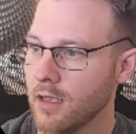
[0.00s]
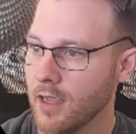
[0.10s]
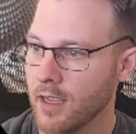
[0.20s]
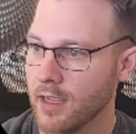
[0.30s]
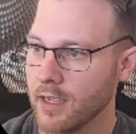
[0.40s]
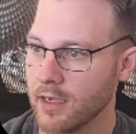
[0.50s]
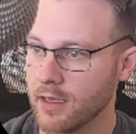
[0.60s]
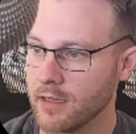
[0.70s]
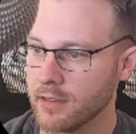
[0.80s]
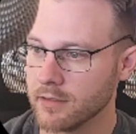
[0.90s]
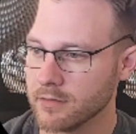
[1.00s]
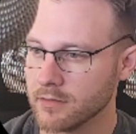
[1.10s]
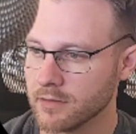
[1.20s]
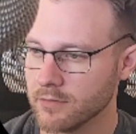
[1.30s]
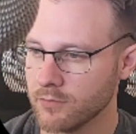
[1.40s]

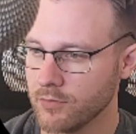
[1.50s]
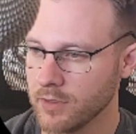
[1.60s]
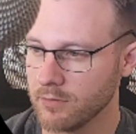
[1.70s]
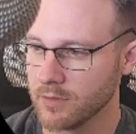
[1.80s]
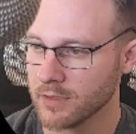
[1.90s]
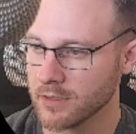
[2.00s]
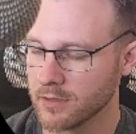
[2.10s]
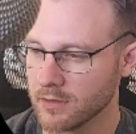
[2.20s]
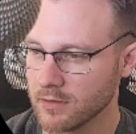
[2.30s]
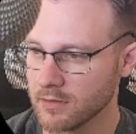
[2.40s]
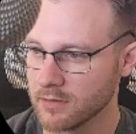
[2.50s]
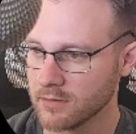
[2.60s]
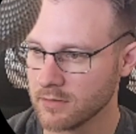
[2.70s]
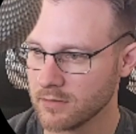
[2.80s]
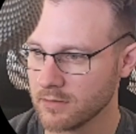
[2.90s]
And we will
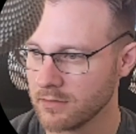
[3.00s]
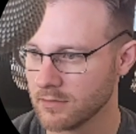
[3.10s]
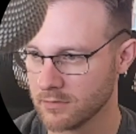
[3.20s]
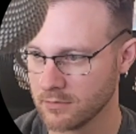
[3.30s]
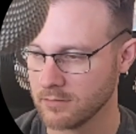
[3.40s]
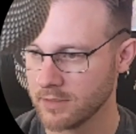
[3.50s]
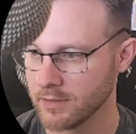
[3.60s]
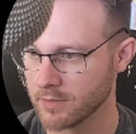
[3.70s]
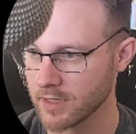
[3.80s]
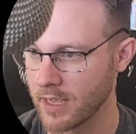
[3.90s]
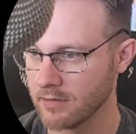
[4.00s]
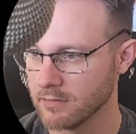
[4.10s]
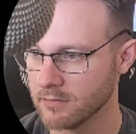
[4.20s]
get rid of that.